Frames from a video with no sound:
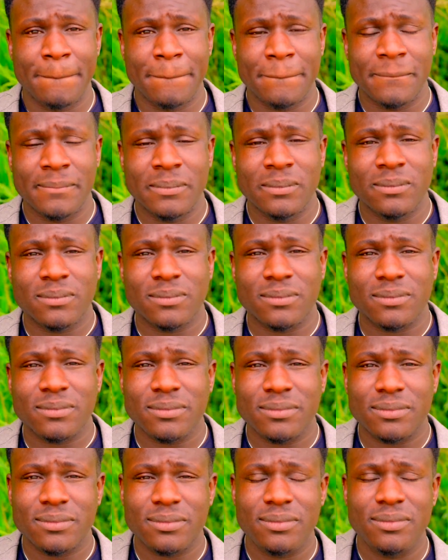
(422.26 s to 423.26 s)

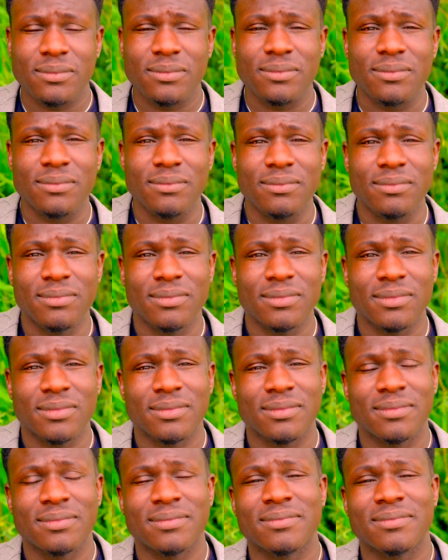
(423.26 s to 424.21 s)
(no one is talking)